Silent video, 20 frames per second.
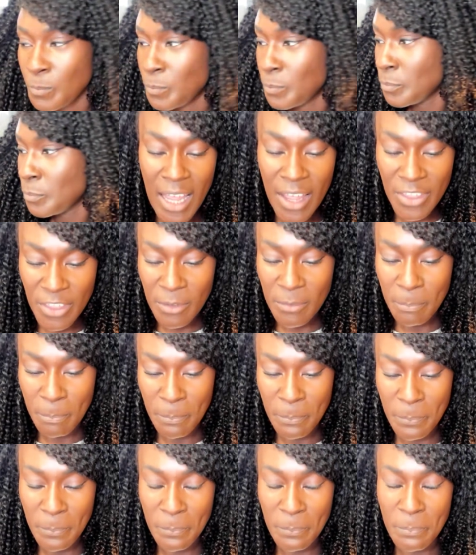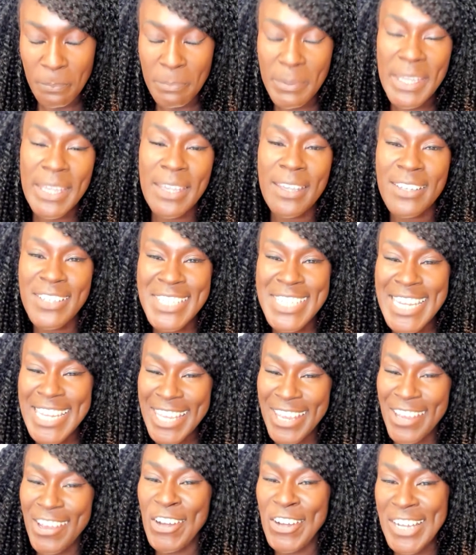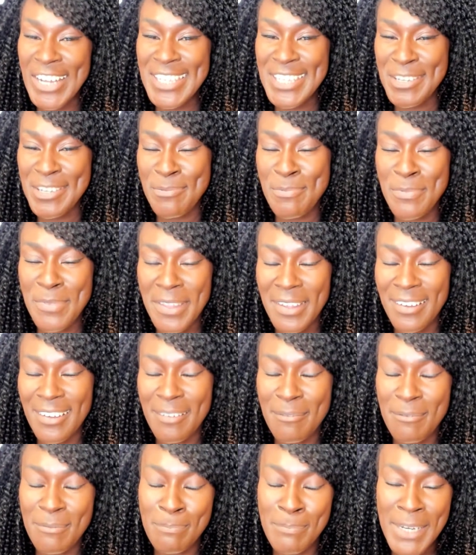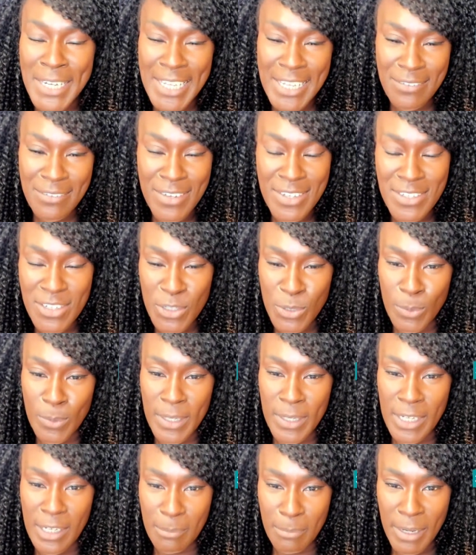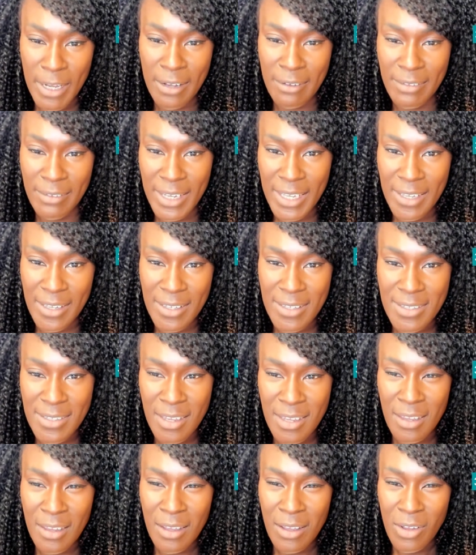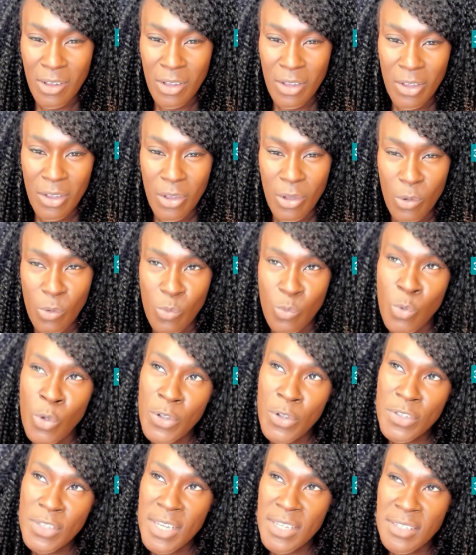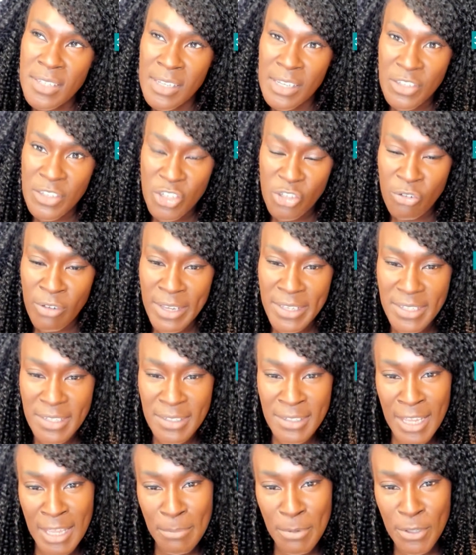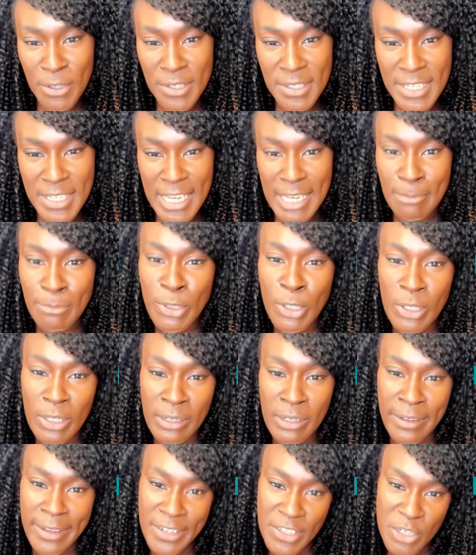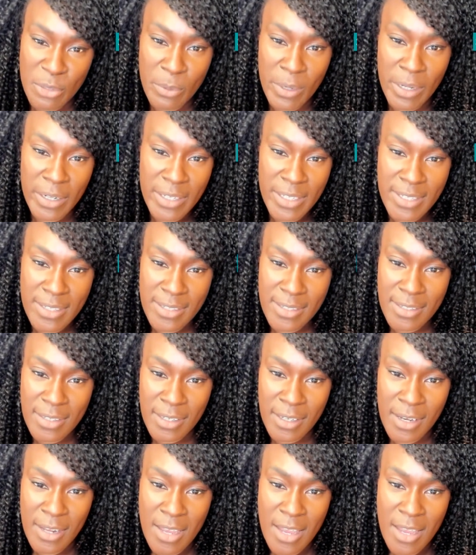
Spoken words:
The other big ticket item that many of us are talking about is, what does an integrated neighbourhood team look like to us?